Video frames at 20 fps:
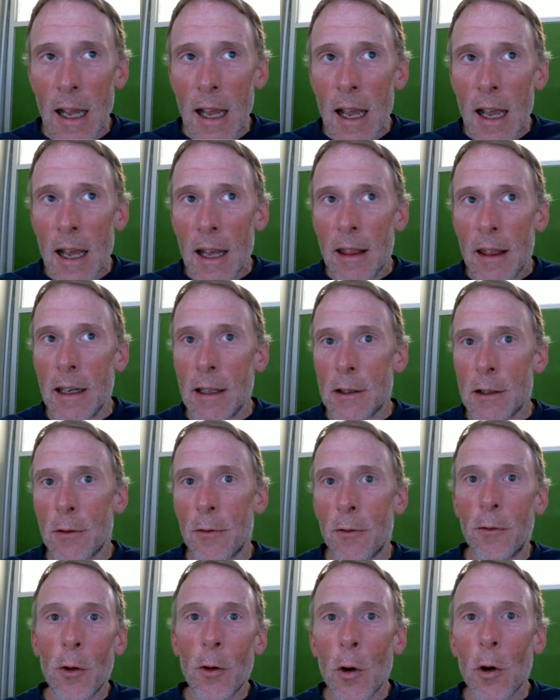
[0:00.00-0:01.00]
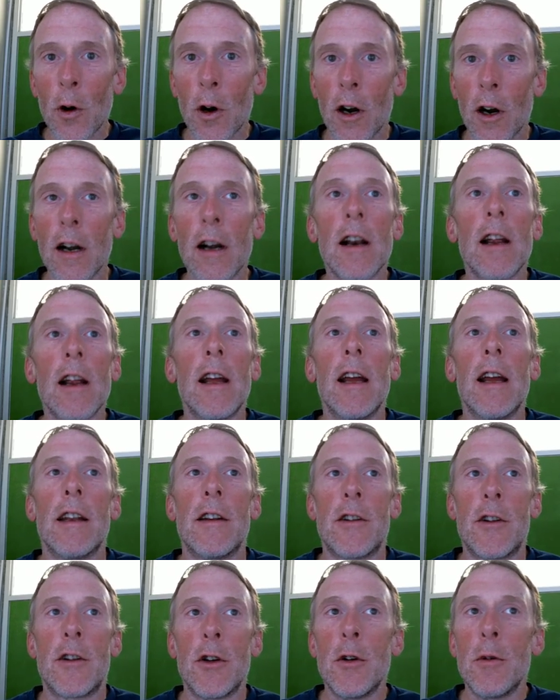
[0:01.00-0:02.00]
these four
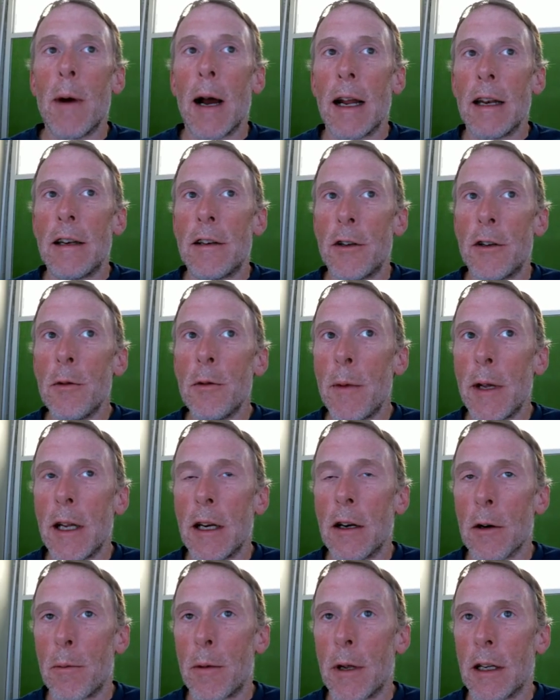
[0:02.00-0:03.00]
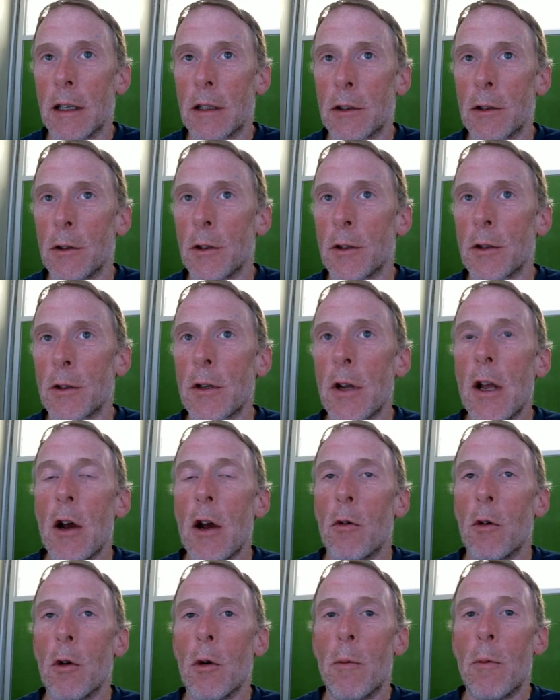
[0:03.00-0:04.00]
two by two meter pixels
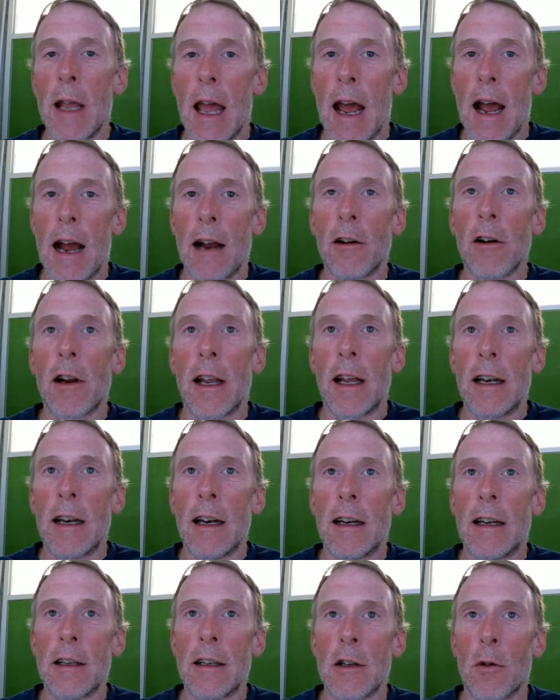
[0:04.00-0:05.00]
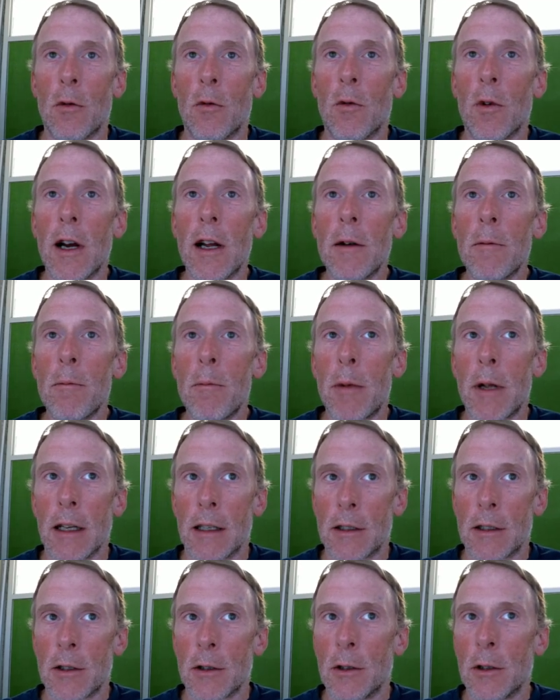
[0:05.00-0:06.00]
will be aggregated into one
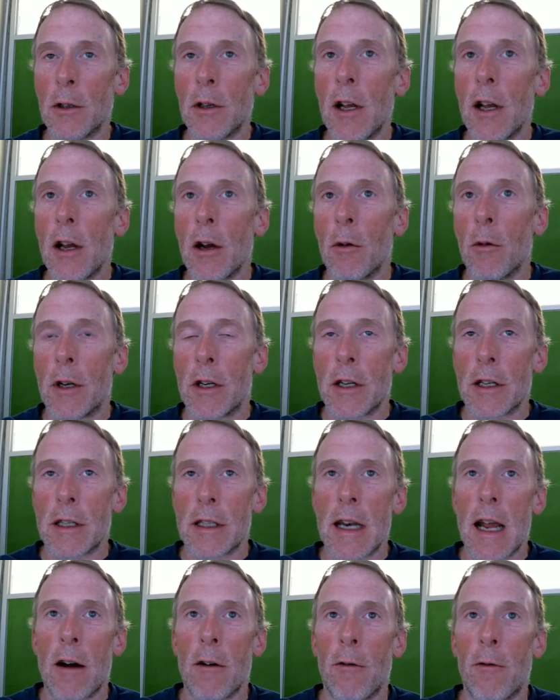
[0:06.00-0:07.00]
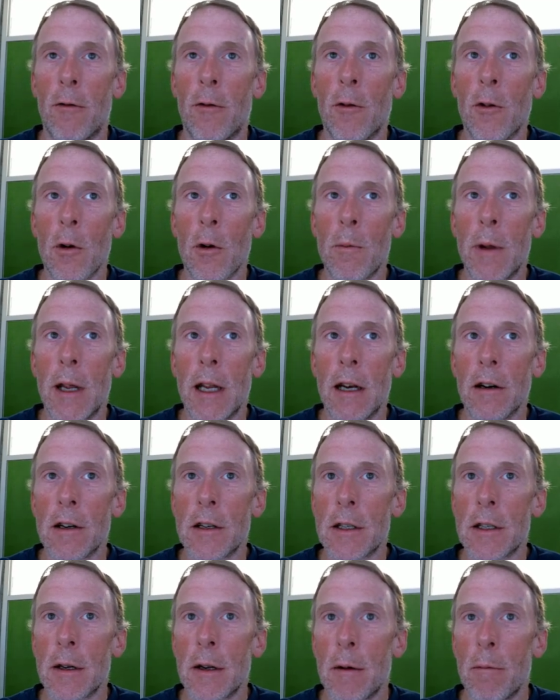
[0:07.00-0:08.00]
pixel, which is now 4 meters
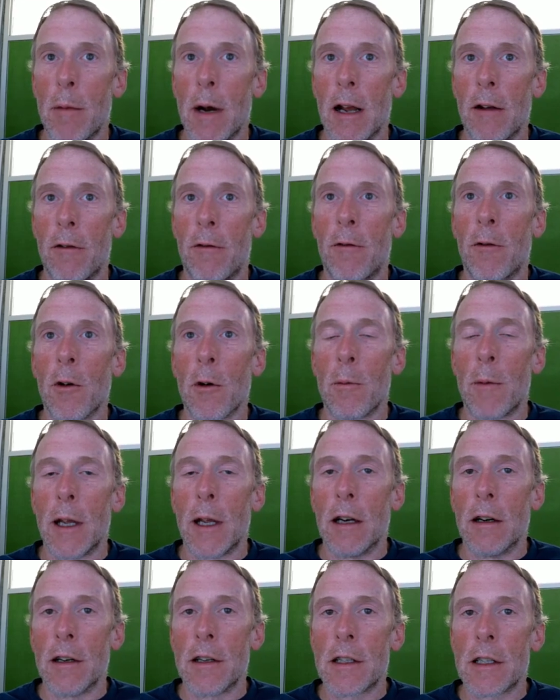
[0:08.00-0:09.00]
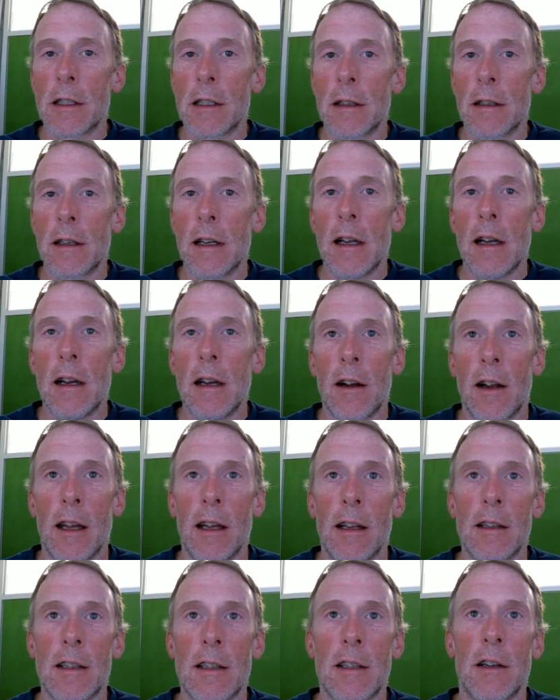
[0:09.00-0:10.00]
by 4 meters. Okay,
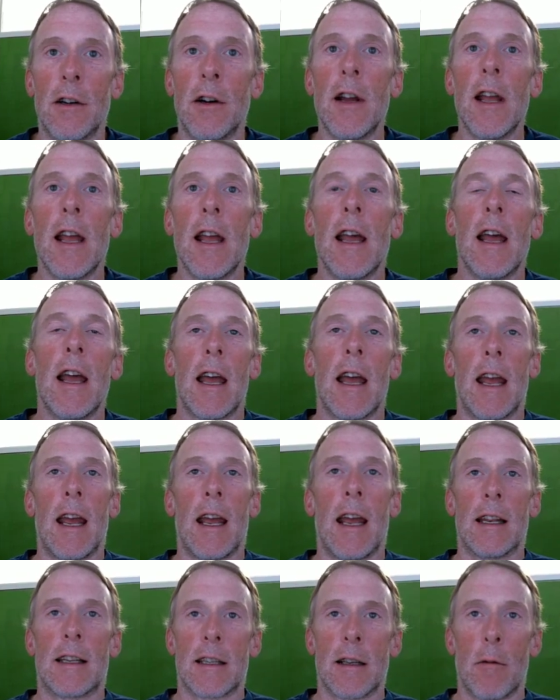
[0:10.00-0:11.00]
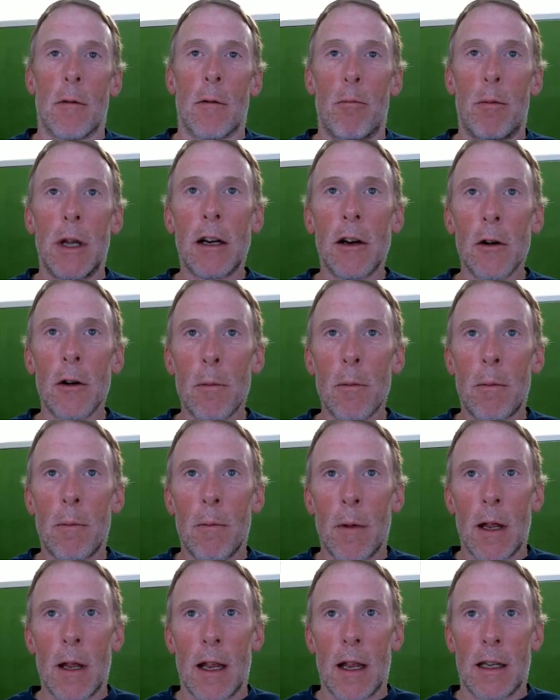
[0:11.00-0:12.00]
so it's a bigger
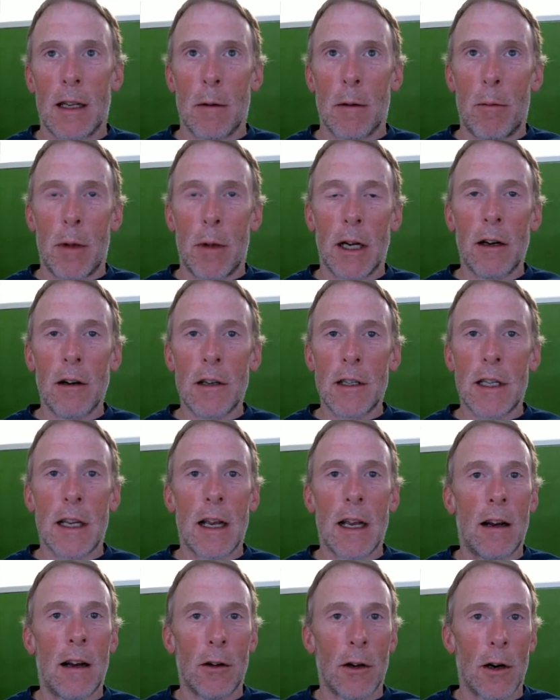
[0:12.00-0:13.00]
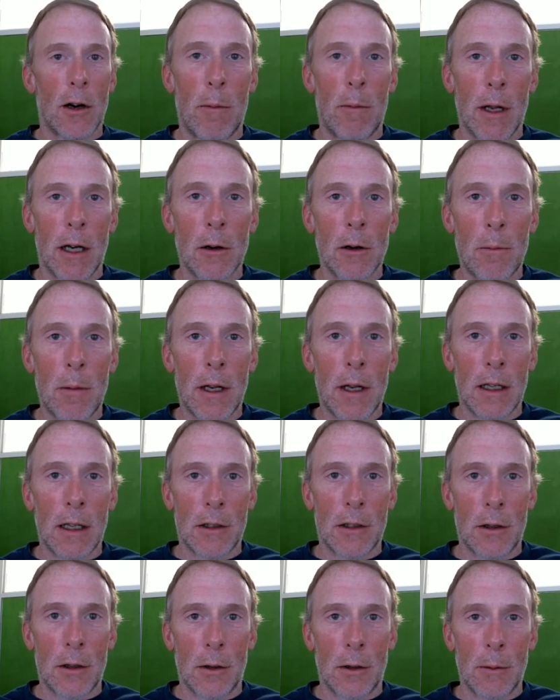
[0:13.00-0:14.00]
it's a bigger cell or a bigger
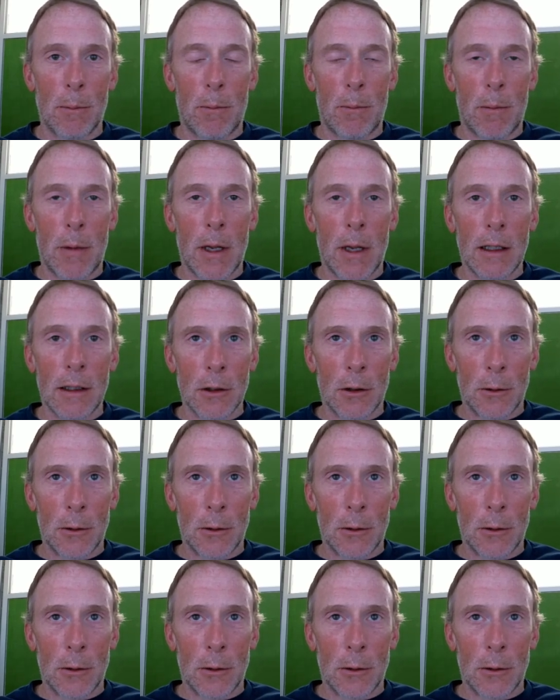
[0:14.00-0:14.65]
pixel pixel.